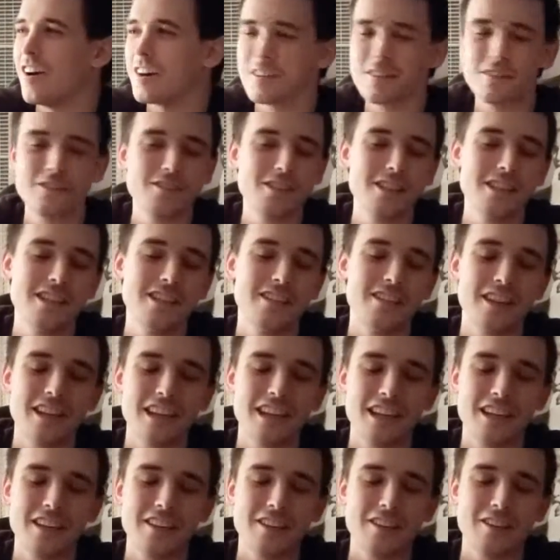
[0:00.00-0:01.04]
honestly,
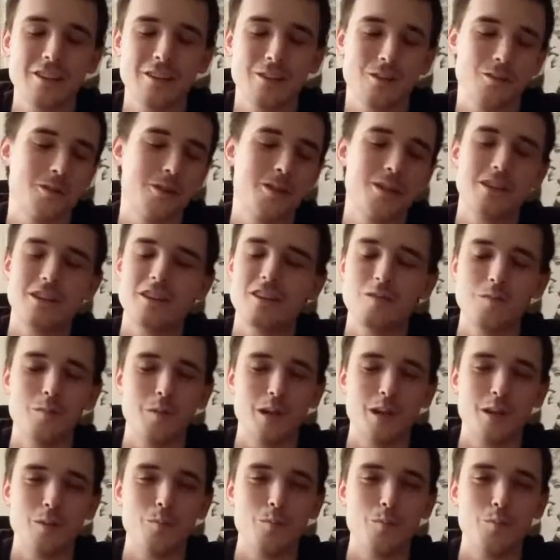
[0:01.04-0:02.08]
like there couldn't have
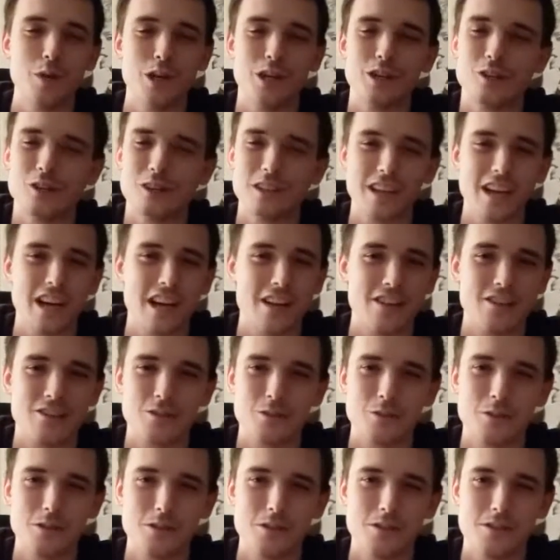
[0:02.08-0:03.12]
been a better cast
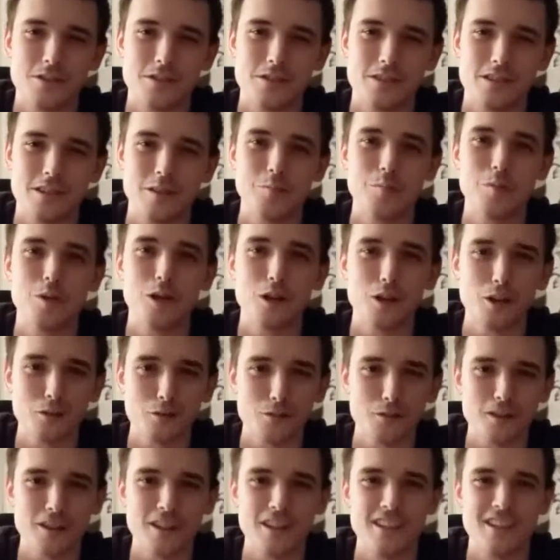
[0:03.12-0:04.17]
choice than Paul
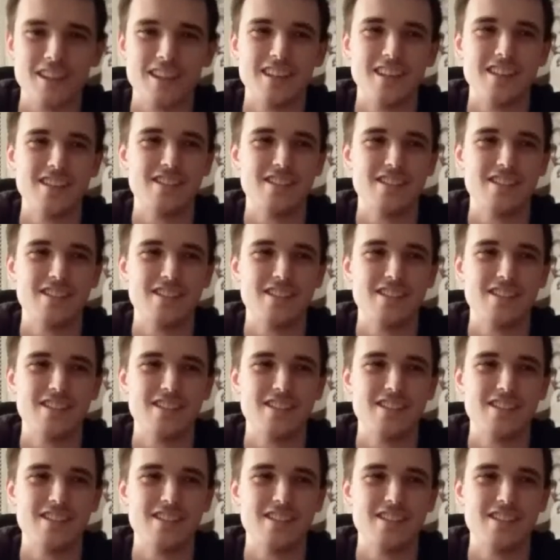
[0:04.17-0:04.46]
Rudd